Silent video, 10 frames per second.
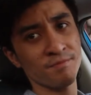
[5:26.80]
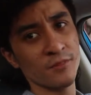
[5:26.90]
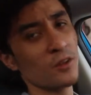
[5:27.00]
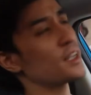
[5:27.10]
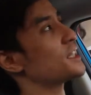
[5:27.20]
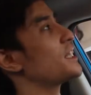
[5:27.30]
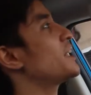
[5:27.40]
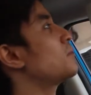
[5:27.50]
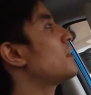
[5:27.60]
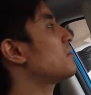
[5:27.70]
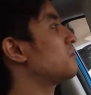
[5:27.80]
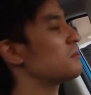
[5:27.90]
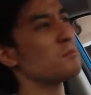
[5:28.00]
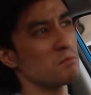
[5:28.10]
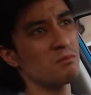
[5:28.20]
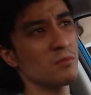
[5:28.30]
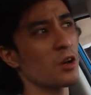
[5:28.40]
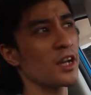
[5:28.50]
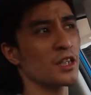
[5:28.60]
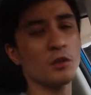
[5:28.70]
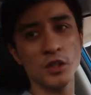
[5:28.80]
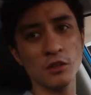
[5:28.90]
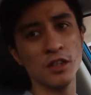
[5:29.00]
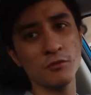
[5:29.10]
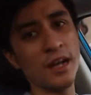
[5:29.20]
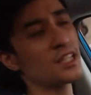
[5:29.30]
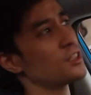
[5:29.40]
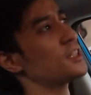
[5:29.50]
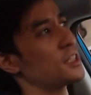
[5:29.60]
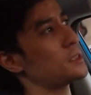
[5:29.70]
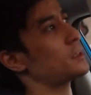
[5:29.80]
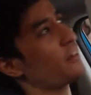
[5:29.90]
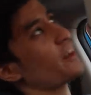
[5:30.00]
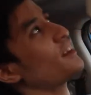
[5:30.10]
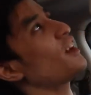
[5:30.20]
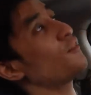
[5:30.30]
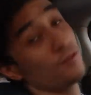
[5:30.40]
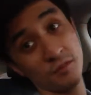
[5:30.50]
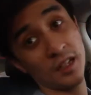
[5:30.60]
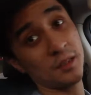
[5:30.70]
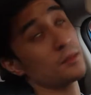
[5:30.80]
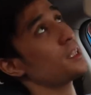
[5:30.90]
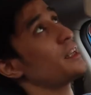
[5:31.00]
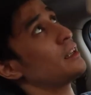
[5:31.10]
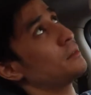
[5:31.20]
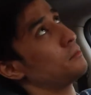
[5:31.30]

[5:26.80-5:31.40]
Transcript: on extend, but okay, so so the visor, it's thick enough, nice material